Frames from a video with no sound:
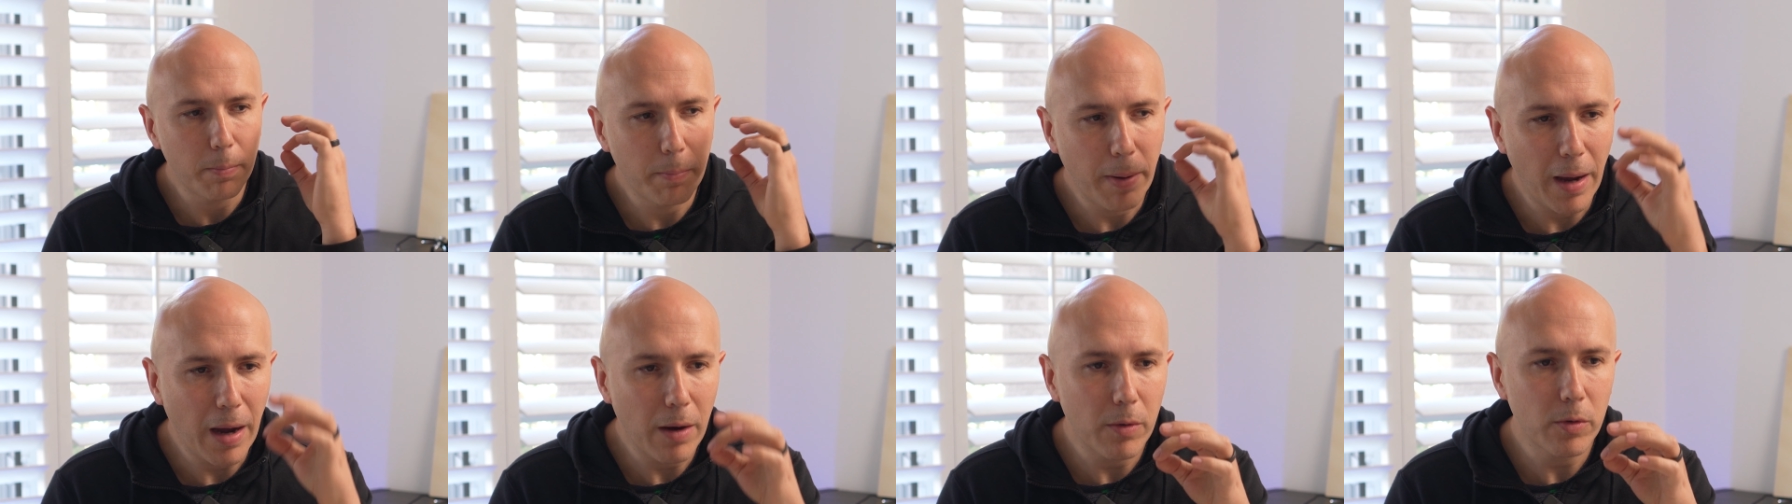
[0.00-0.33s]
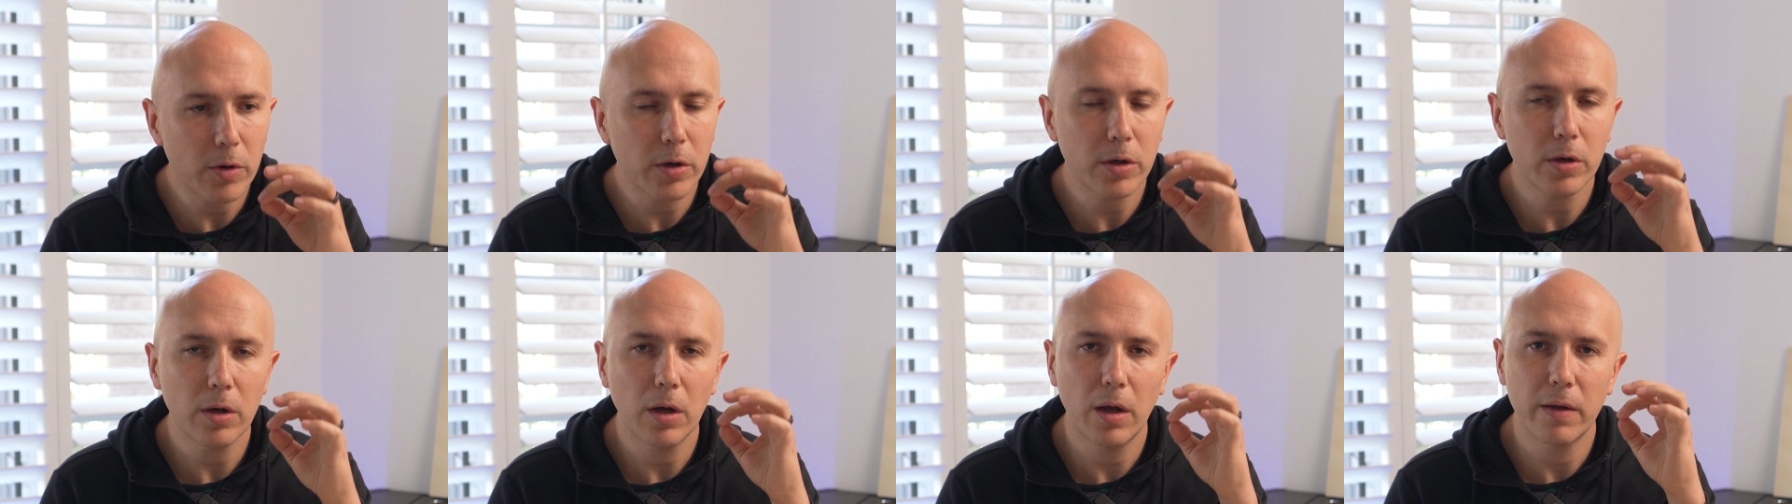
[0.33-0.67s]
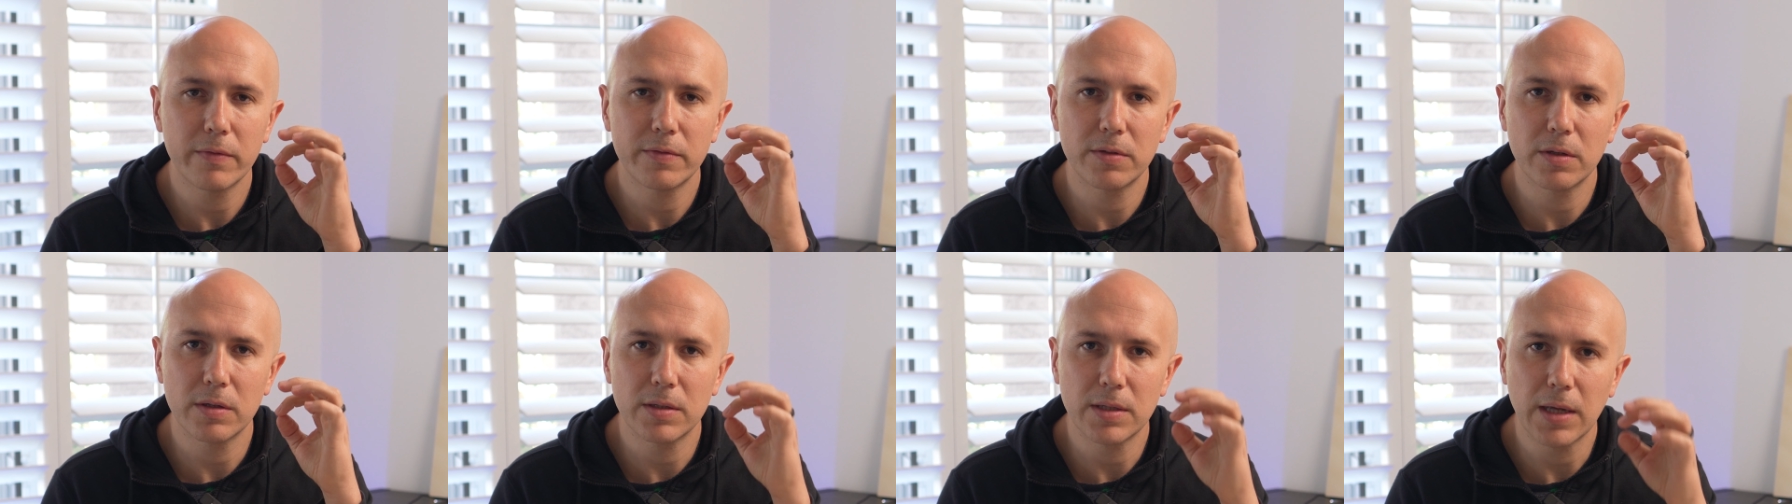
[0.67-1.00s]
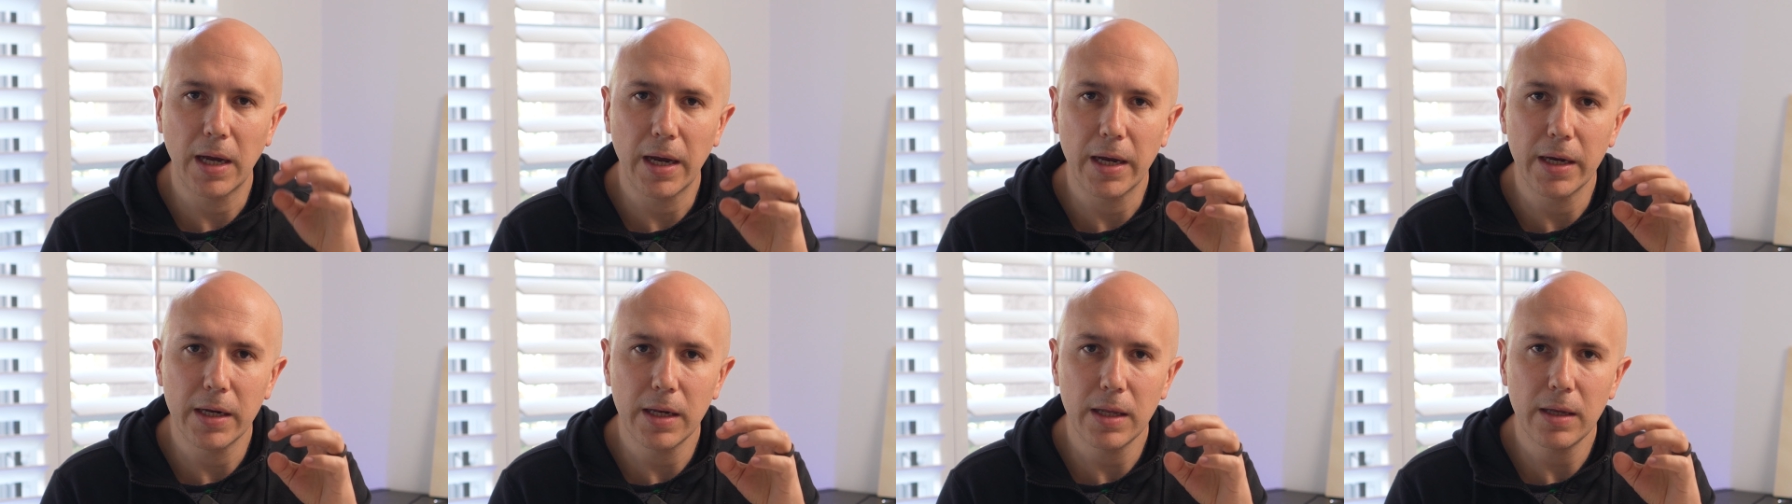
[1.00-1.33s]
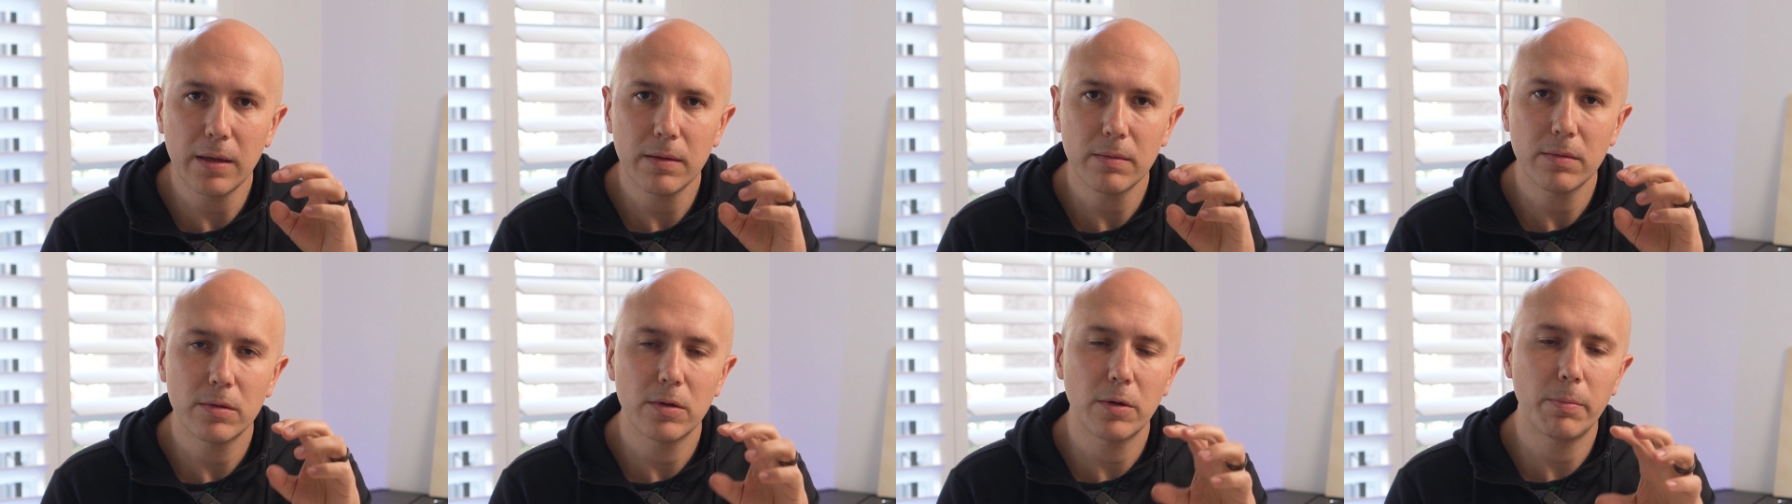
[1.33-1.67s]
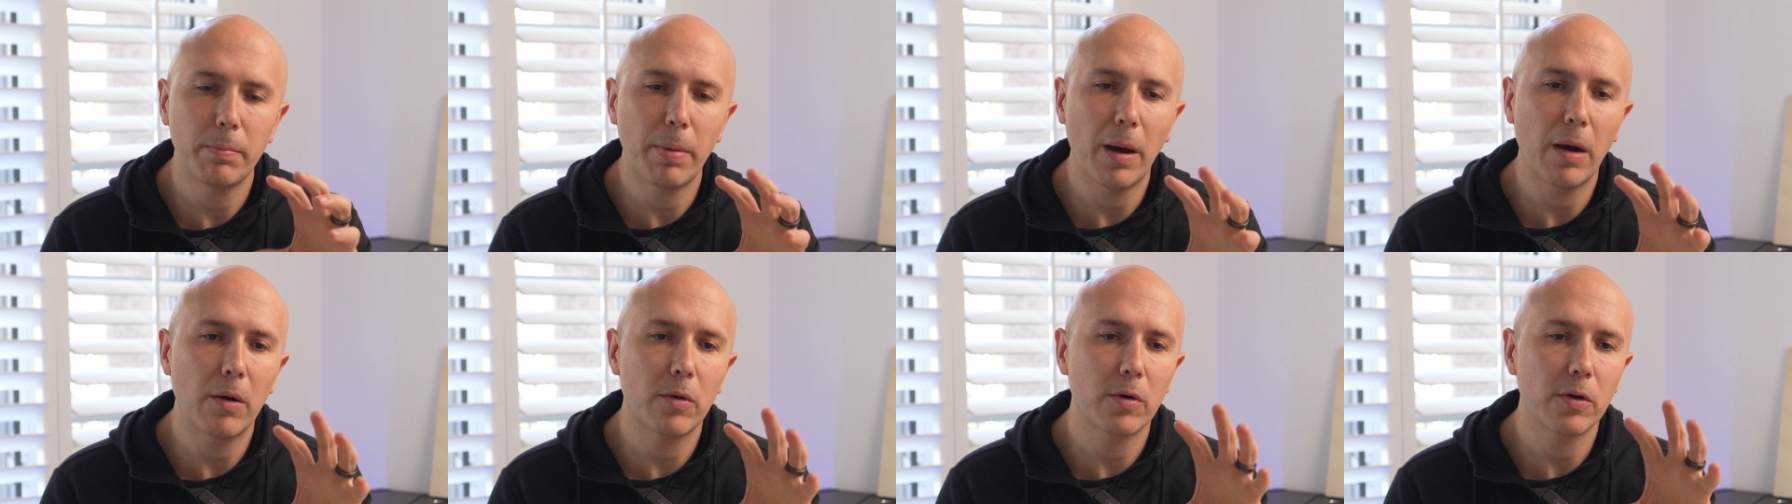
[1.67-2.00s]
power of society, the
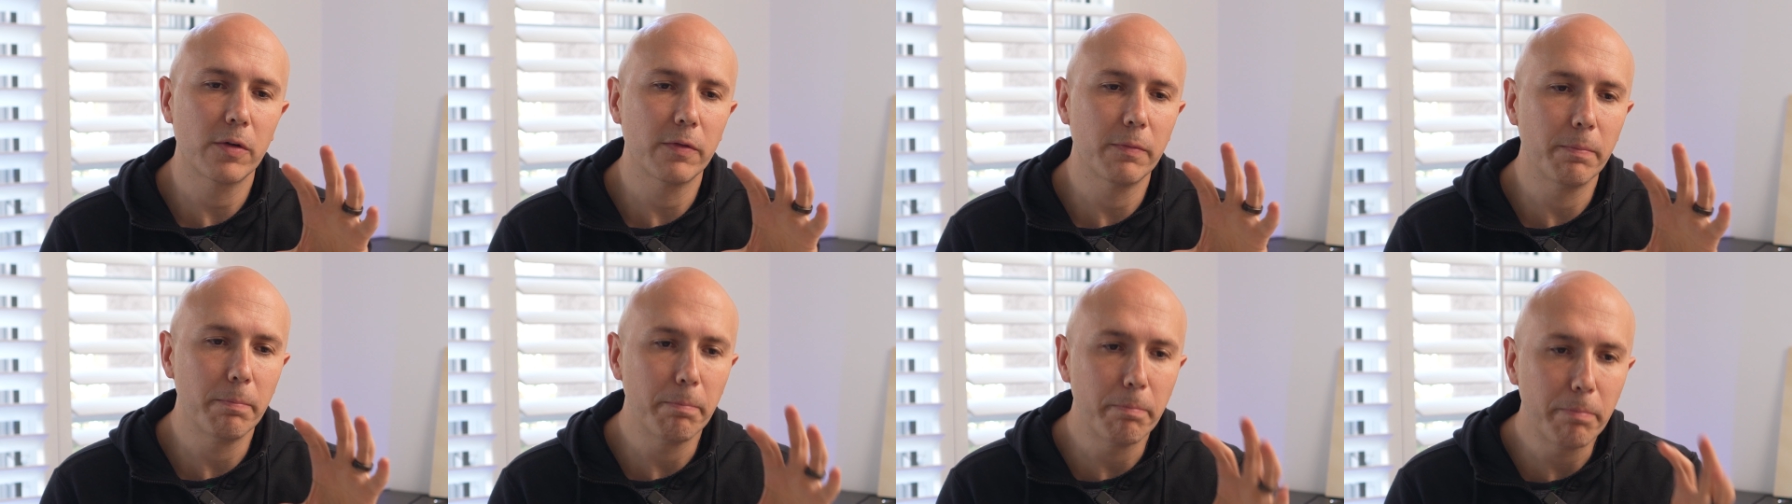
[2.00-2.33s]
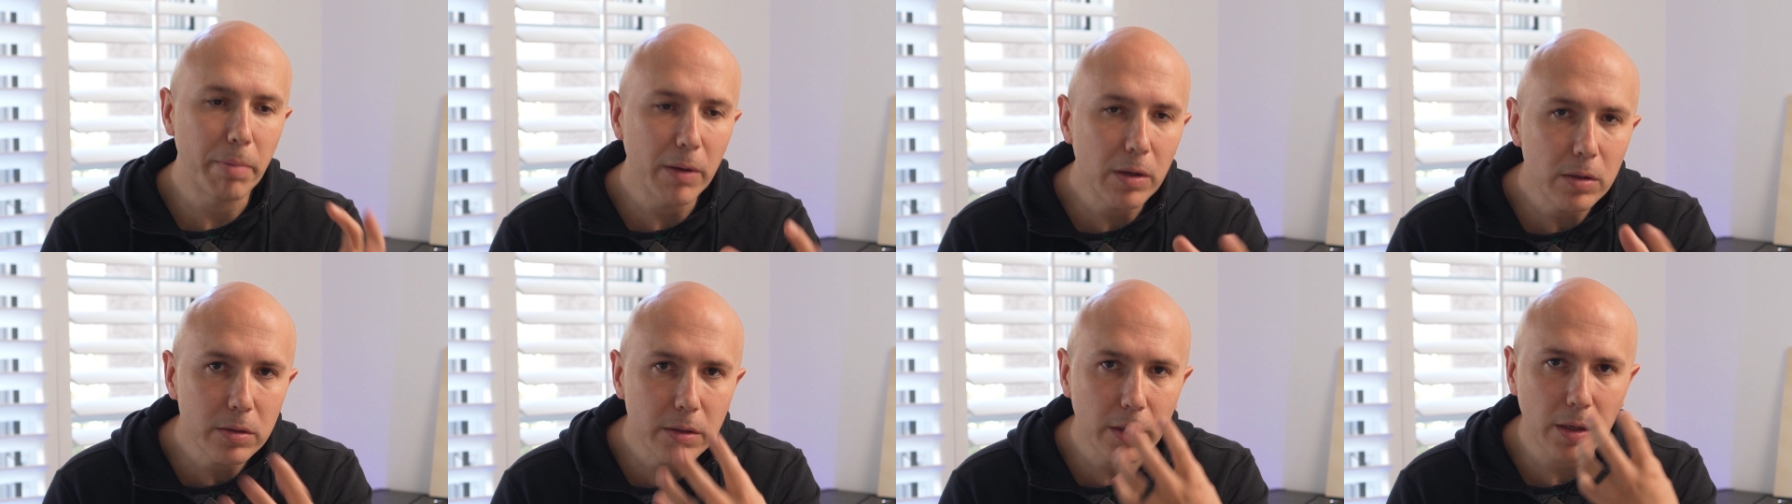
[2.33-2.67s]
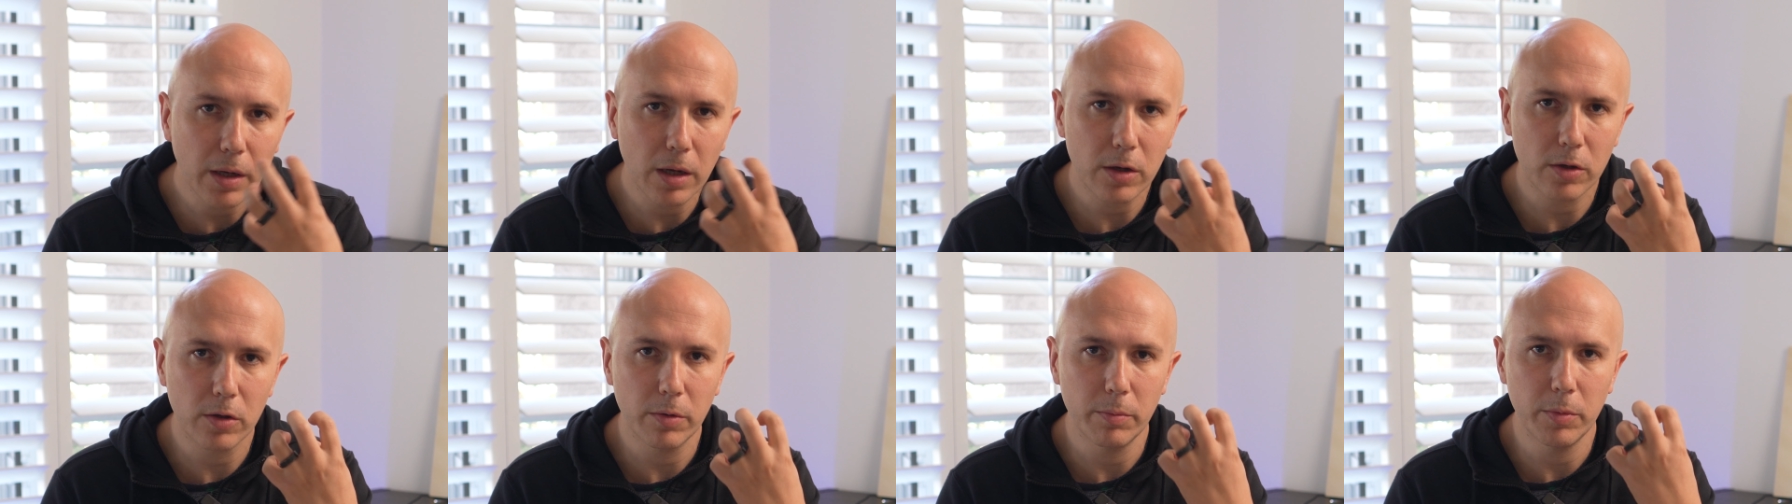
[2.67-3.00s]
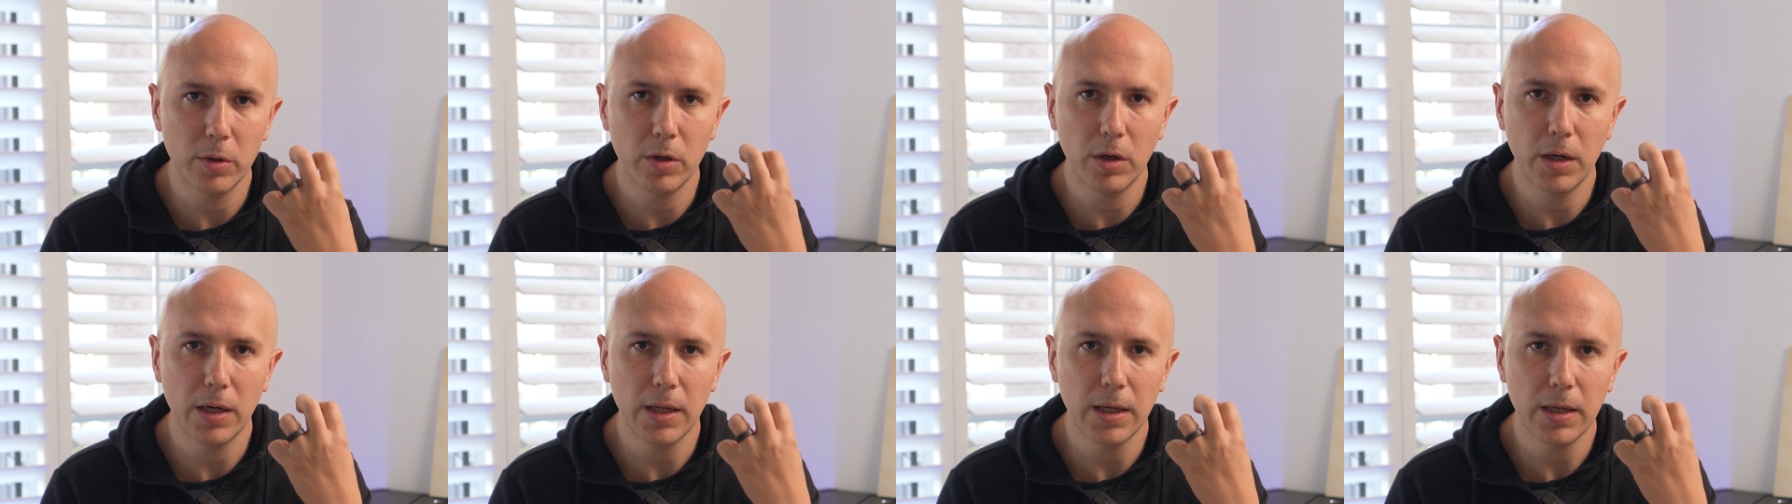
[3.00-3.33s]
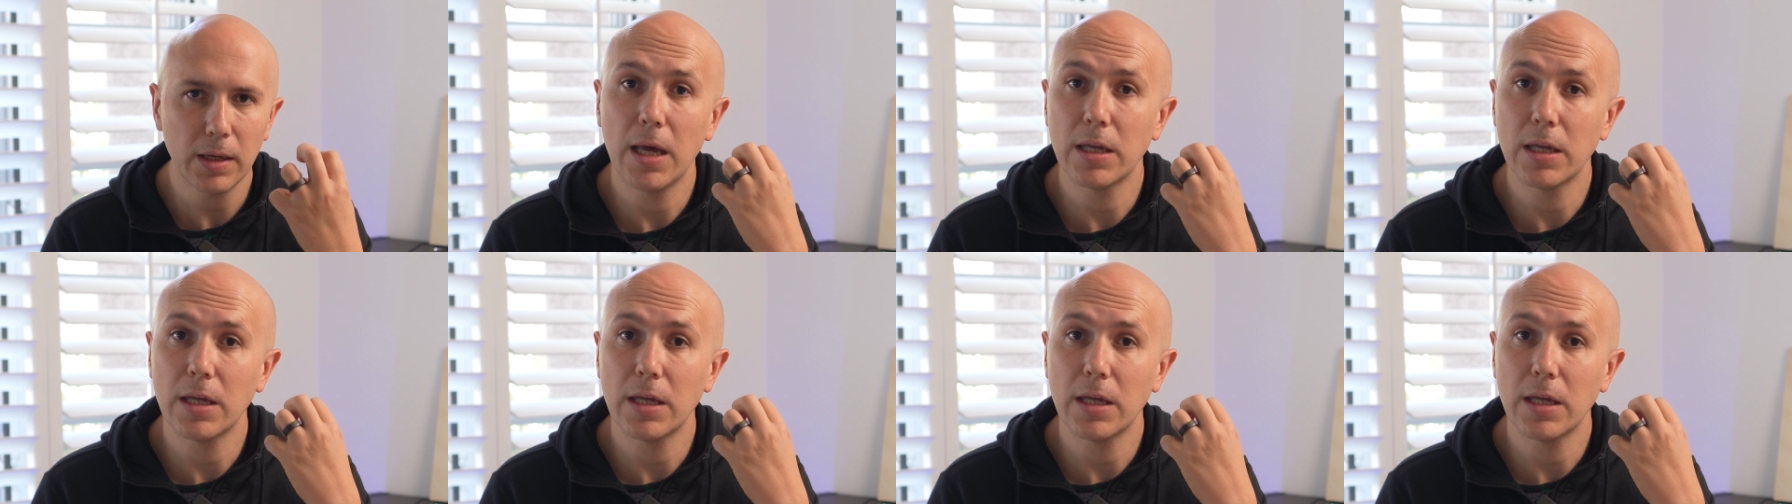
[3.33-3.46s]
power of building a community,